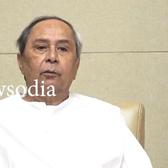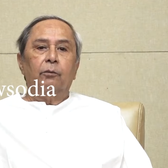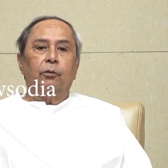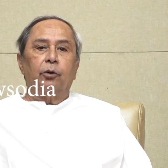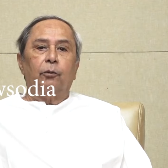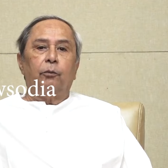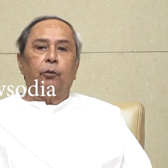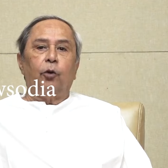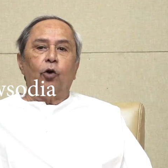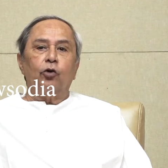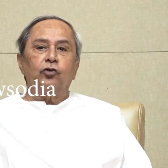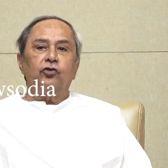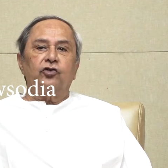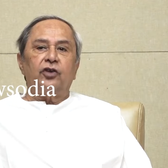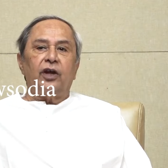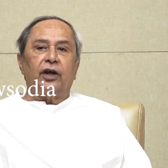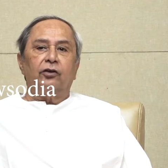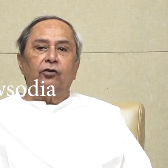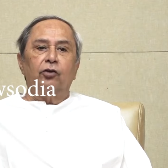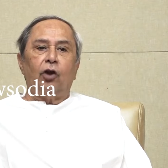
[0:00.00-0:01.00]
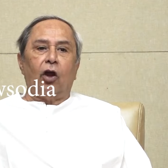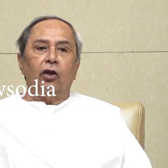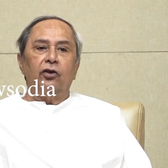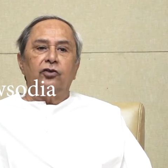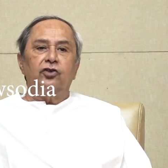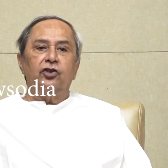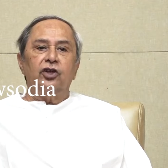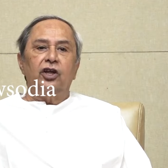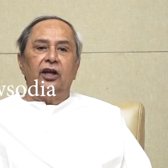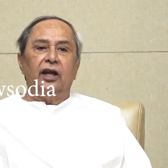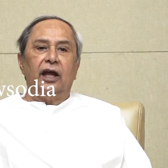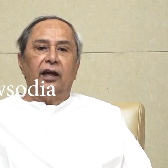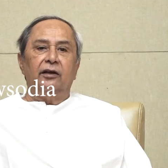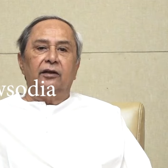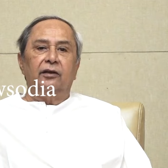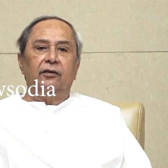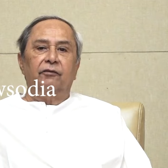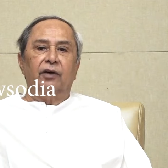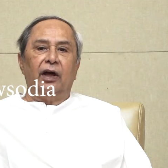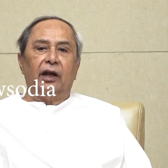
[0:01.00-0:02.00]
Proposed
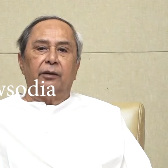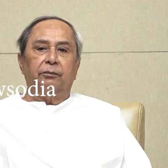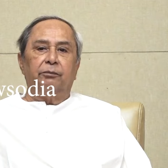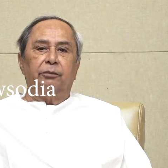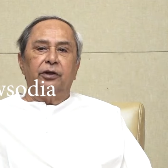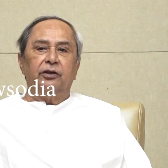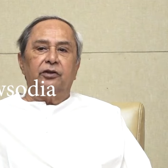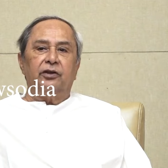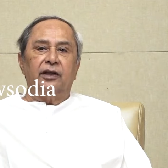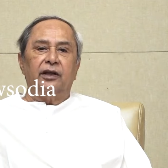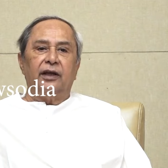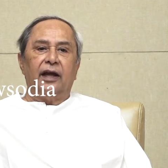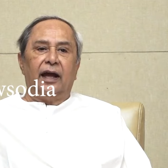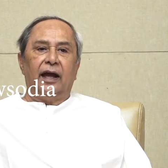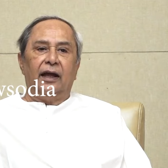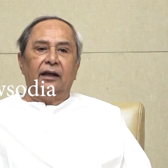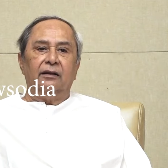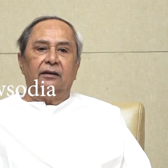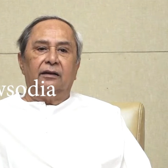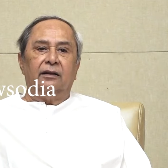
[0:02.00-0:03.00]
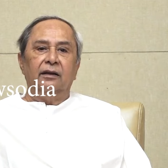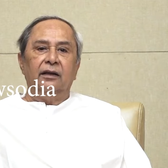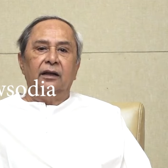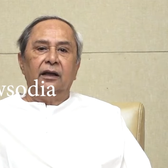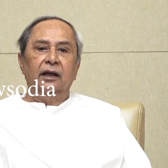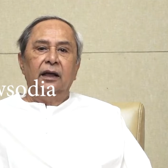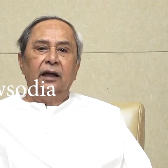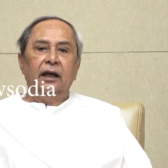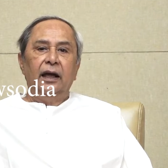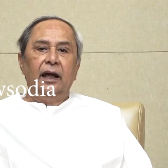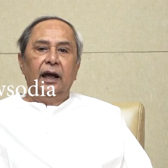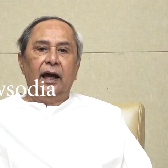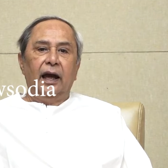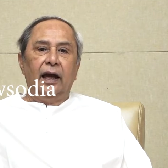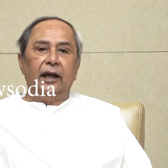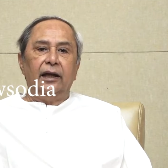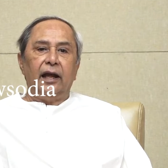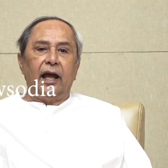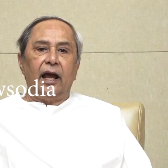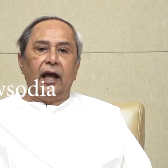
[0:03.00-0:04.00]
technology-led development in health
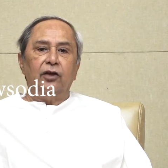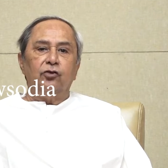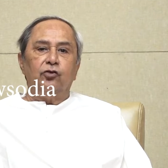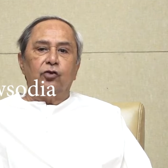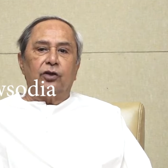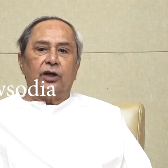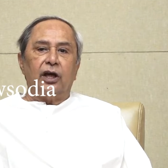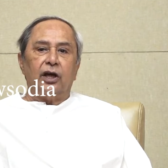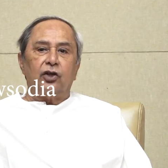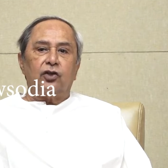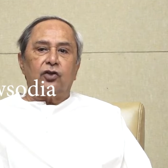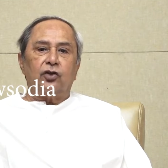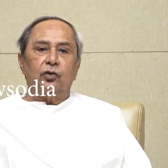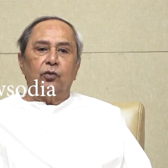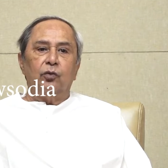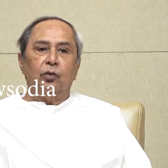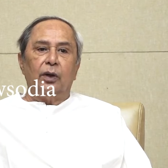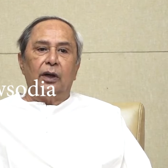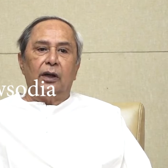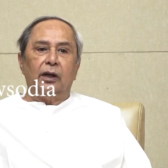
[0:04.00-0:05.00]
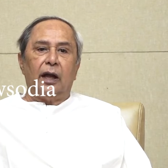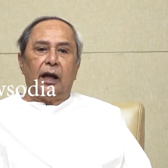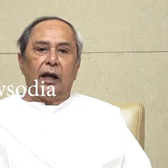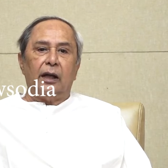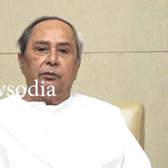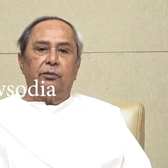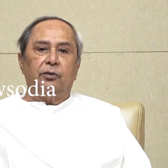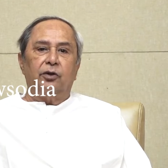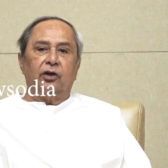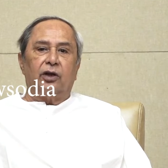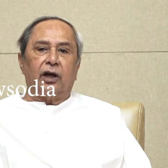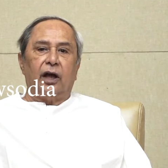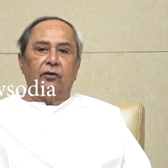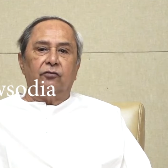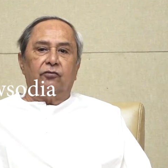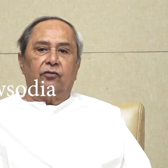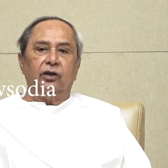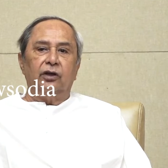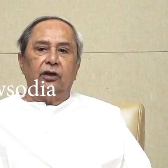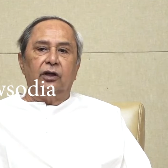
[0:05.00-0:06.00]
and education will help the
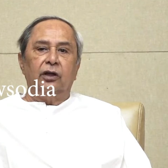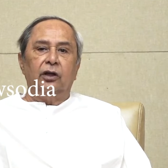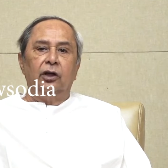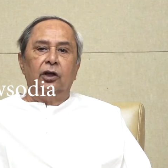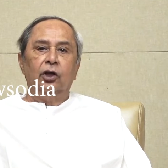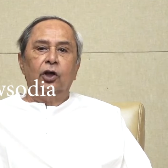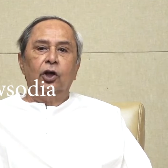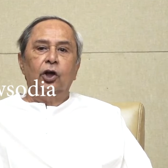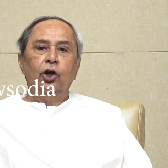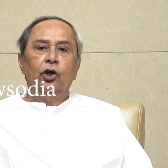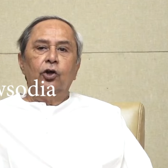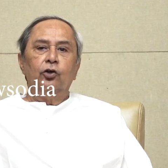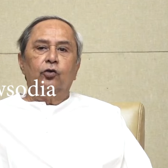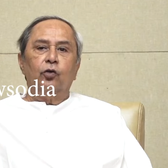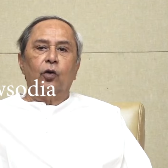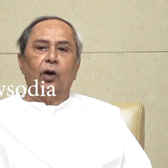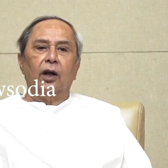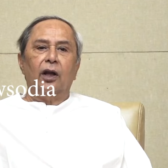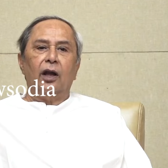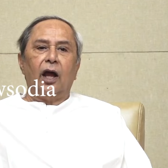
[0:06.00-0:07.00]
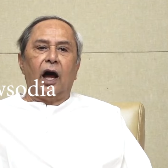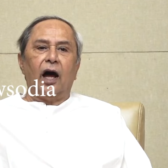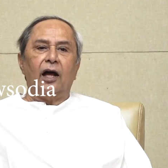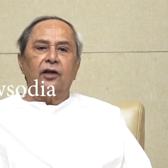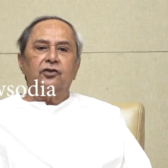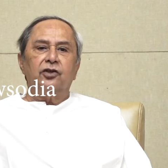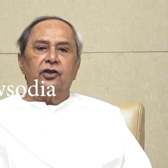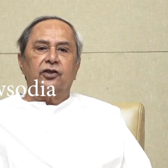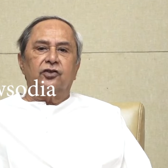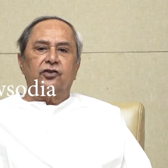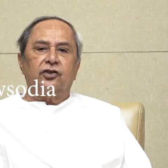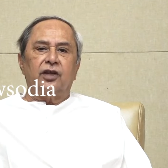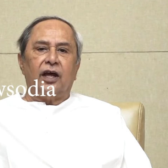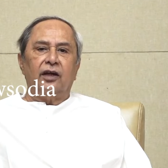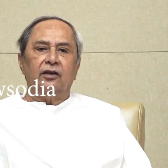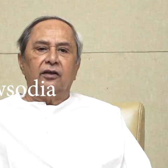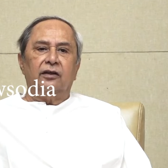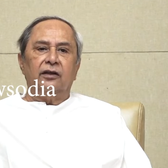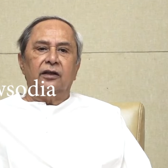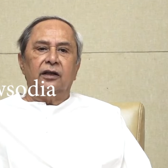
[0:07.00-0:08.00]
country to a large
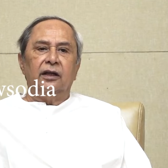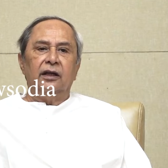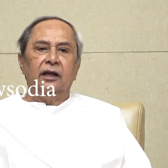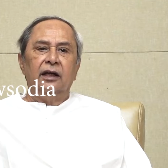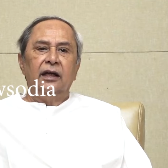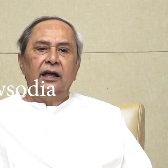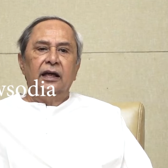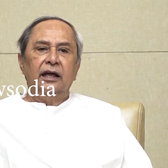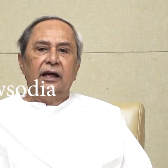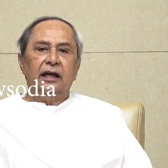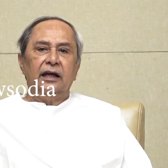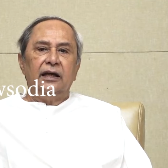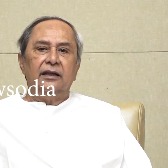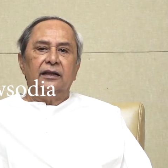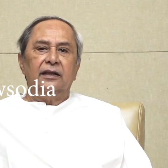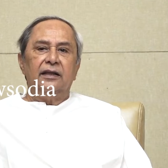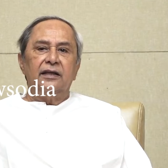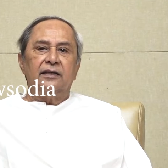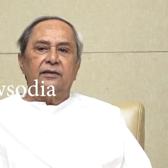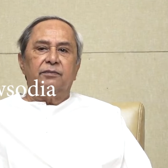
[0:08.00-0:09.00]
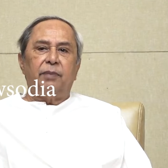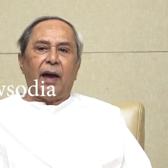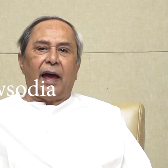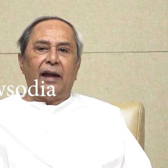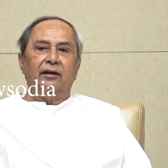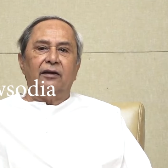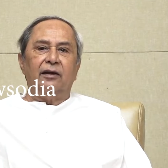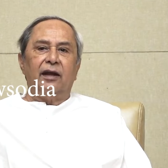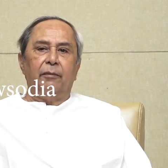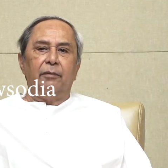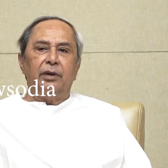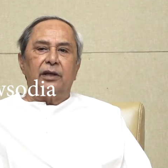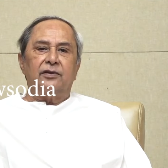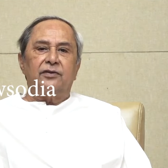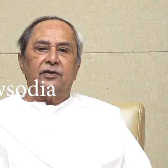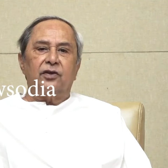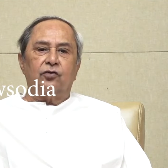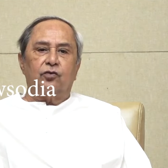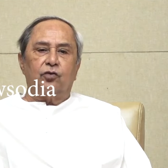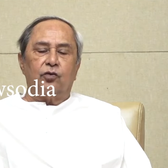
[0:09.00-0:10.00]
extent in this pandemic
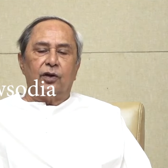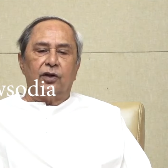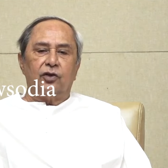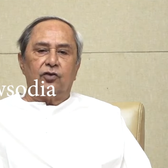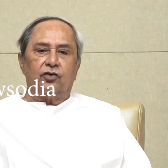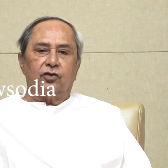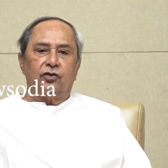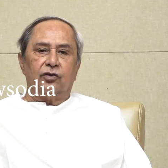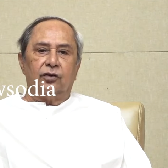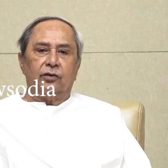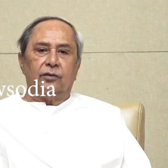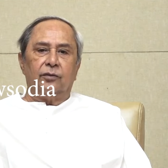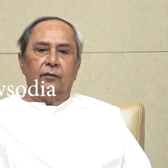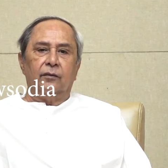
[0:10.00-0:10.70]
situation.